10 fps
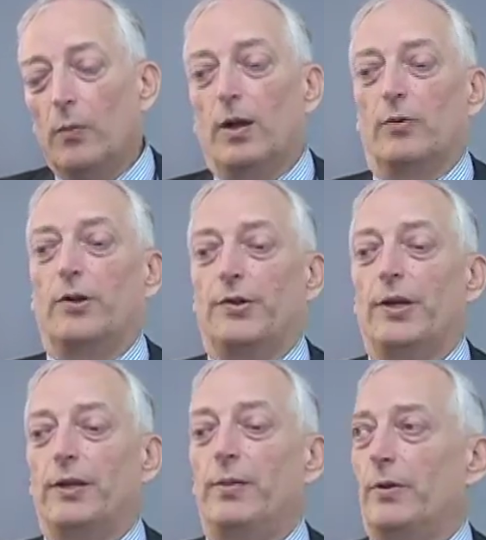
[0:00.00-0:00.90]
Well, of course,
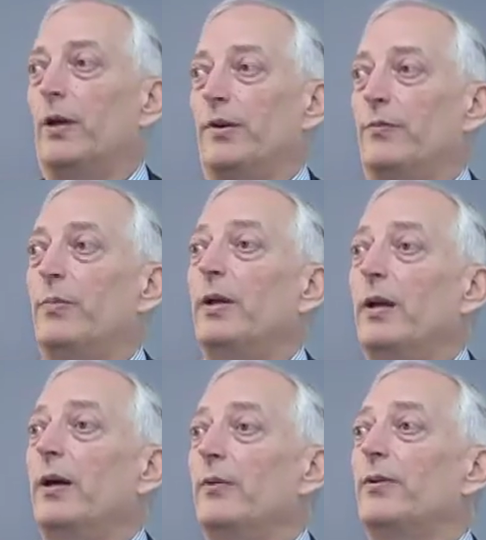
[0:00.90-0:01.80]
they keep the likes of me
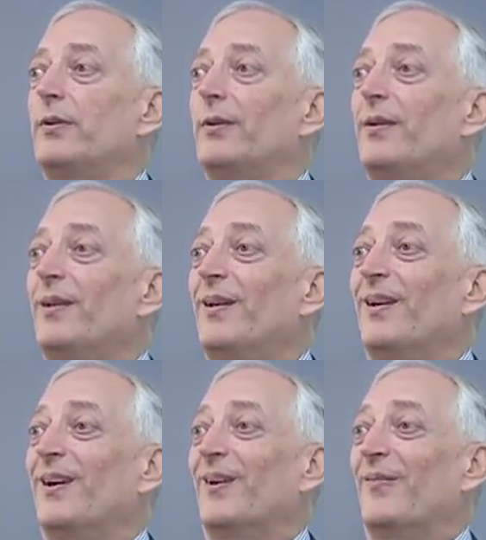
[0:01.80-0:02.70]
out.
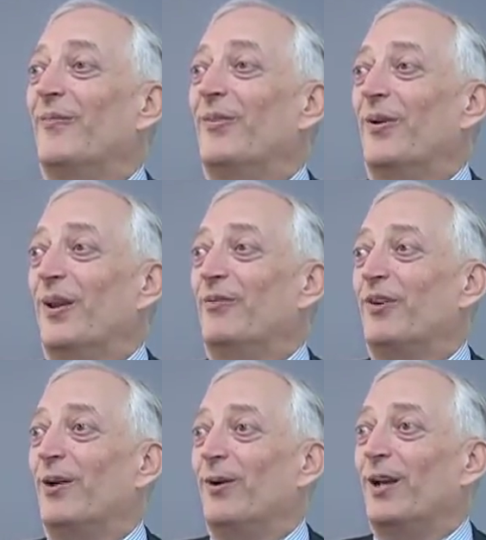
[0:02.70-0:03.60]
If
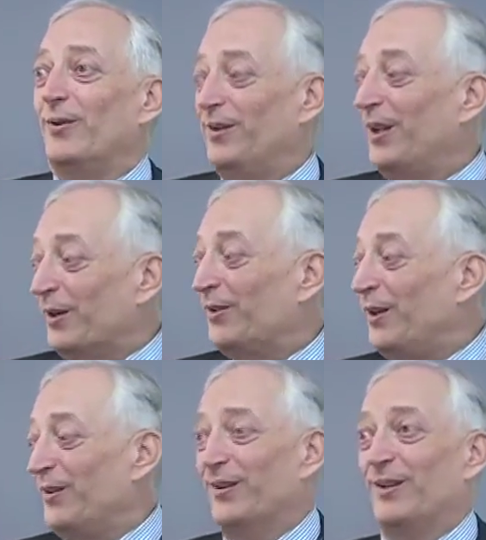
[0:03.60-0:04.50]
I were allowed to take a
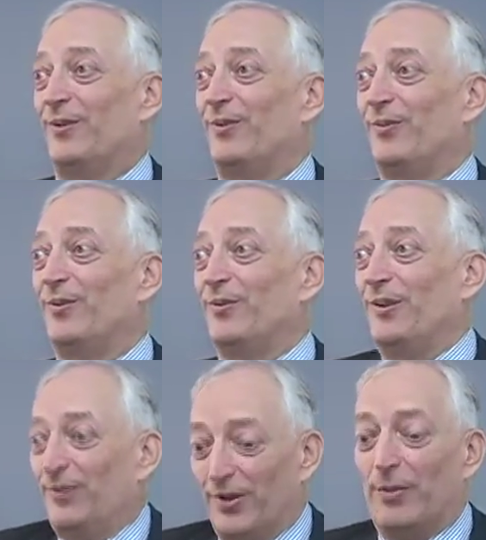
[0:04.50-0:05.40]
seat in the House of Lords,
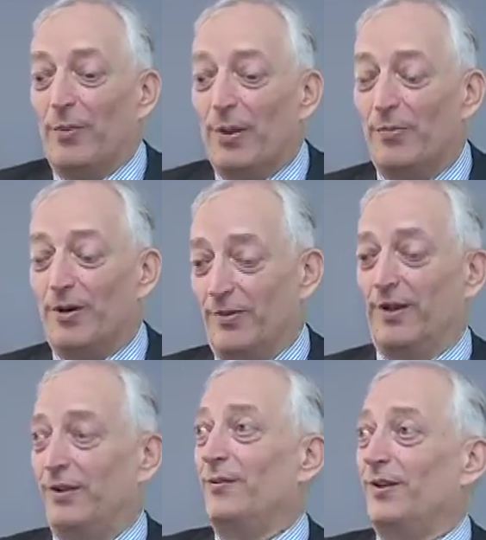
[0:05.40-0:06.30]
even though I'm a member of it,
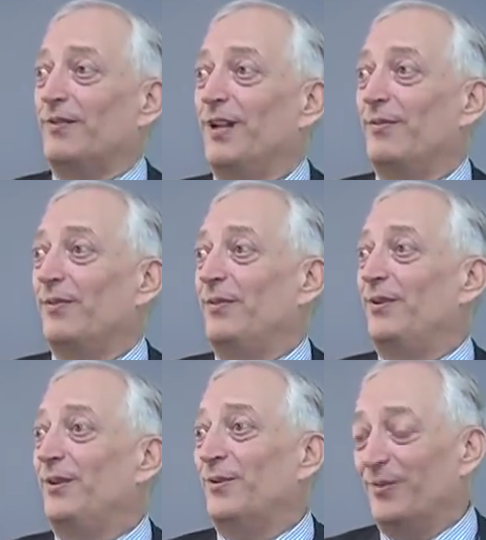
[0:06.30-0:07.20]
I don't actually have a
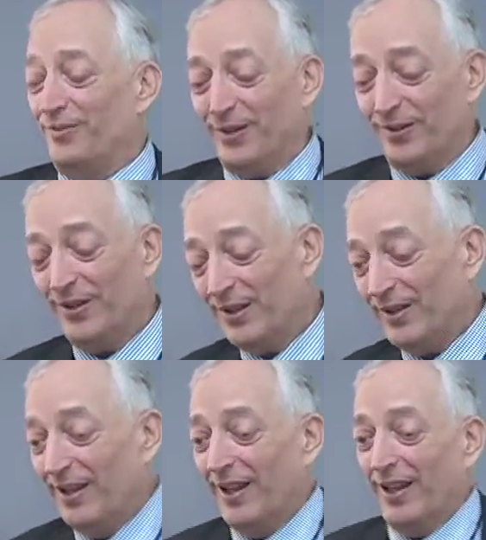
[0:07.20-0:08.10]
seat or a vote there.
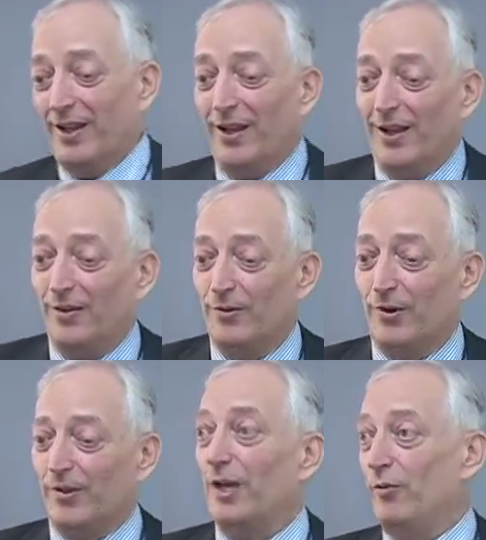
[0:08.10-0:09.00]
Of
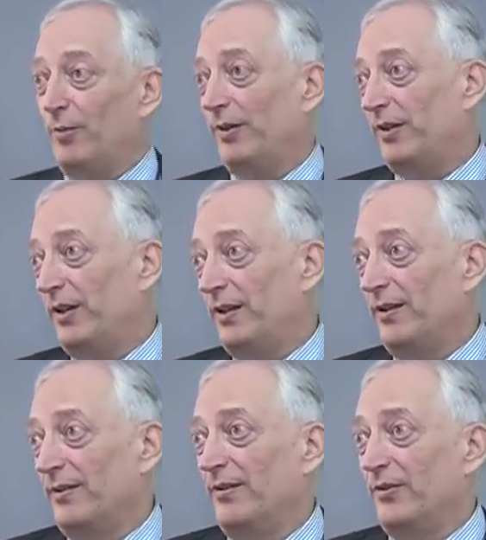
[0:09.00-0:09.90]
course, I would be saying
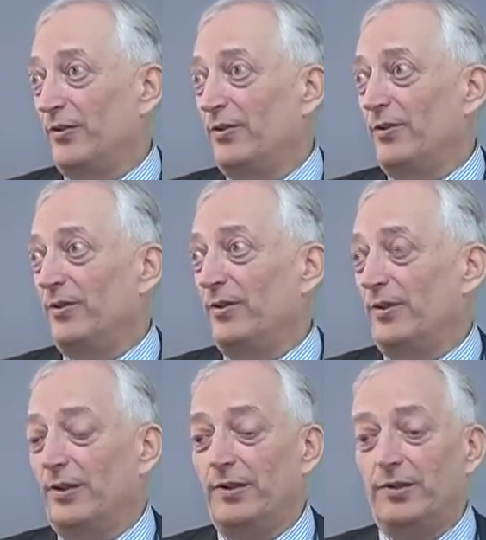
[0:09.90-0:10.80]
the truth
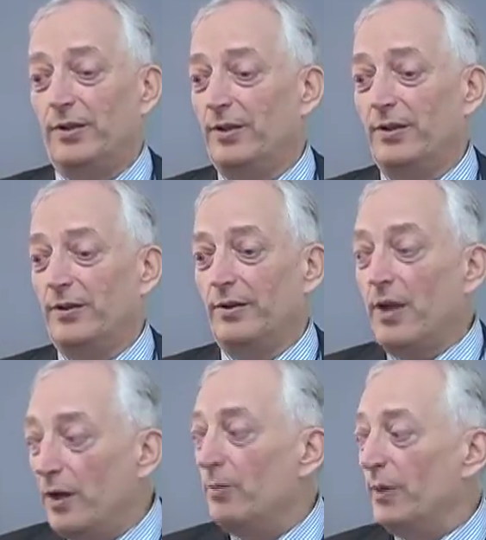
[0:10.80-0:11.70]
on this, and
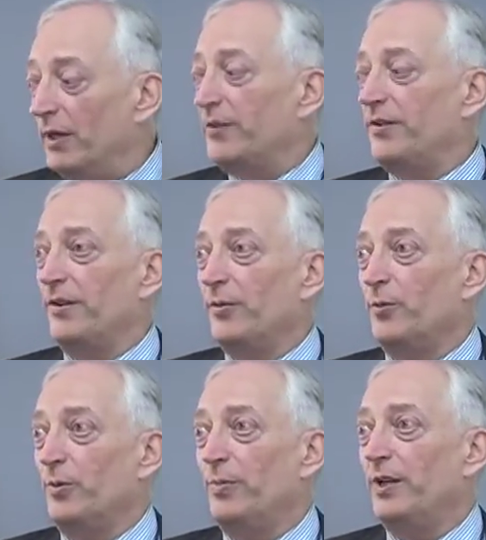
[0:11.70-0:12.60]
no minister
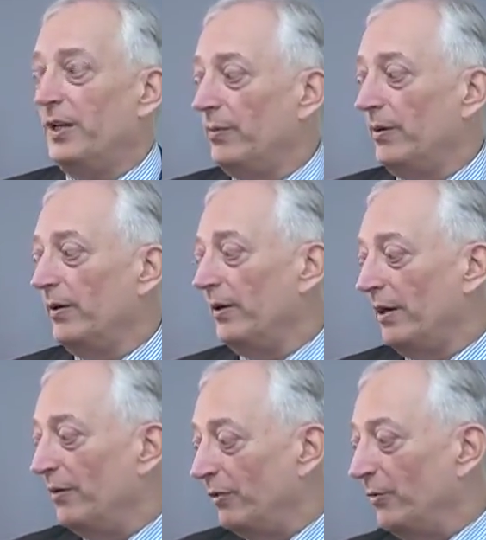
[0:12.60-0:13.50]
would be able,
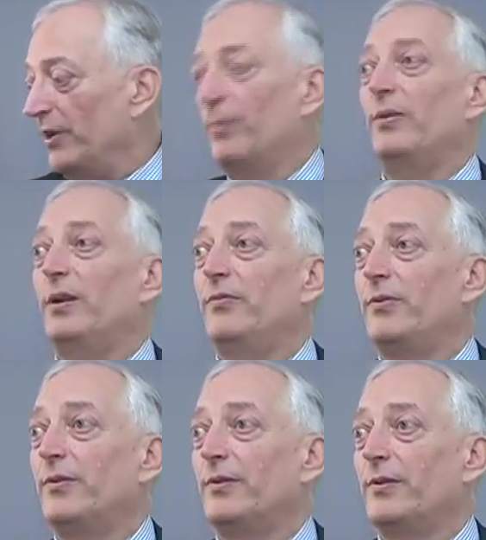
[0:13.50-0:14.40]
however well
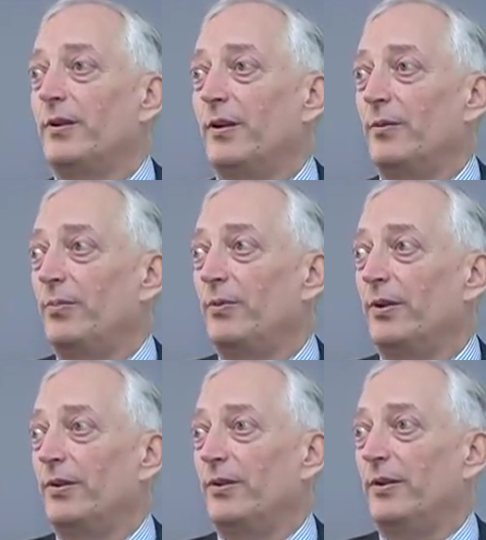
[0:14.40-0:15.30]
briefed, to cope
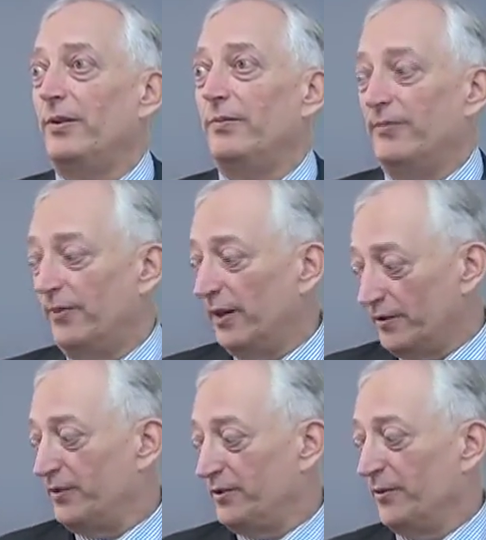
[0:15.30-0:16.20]
with the
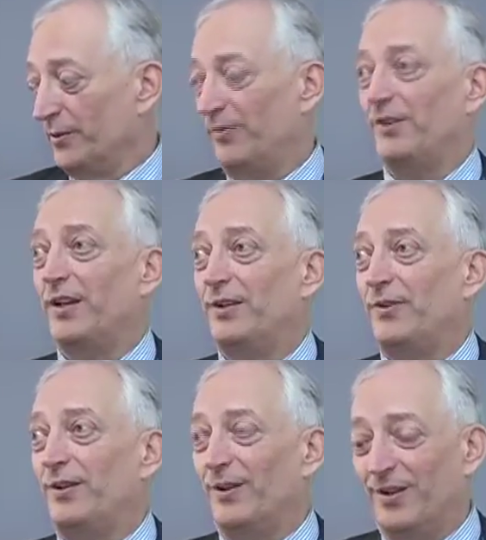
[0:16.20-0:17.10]
vast store of
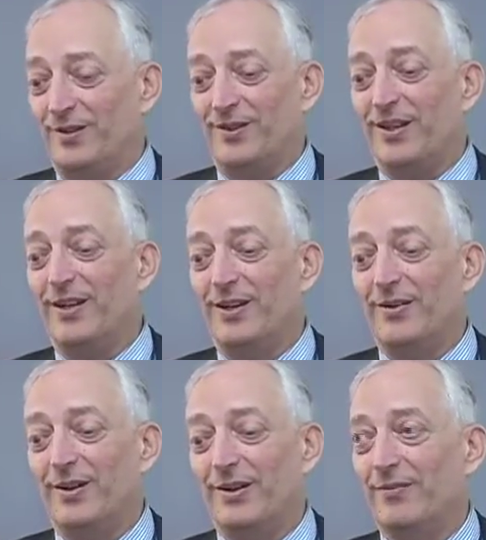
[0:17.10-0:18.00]
scientific knowledge that I now
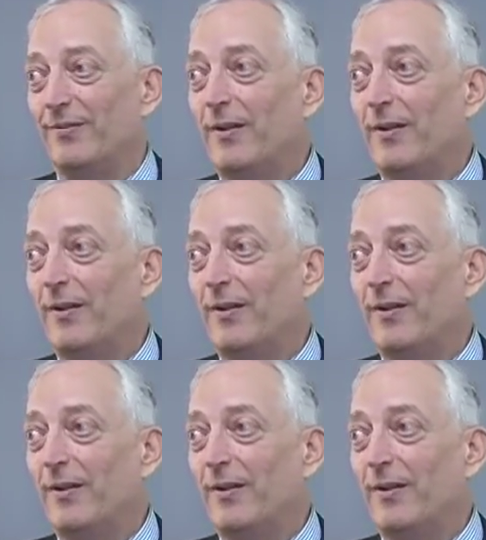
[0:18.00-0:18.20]
have.